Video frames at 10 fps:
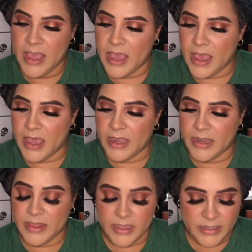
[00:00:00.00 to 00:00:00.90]
And
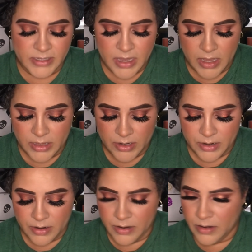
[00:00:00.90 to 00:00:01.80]
this
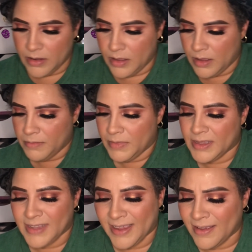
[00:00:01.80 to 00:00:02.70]
color
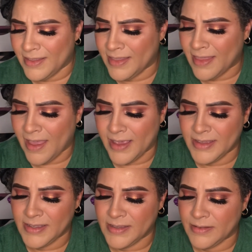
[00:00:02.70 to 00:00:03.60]
is like a
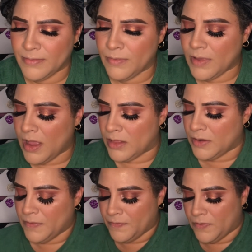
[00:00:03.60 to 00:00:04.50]
nice
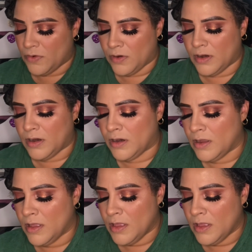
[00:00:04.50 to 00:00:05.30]
color for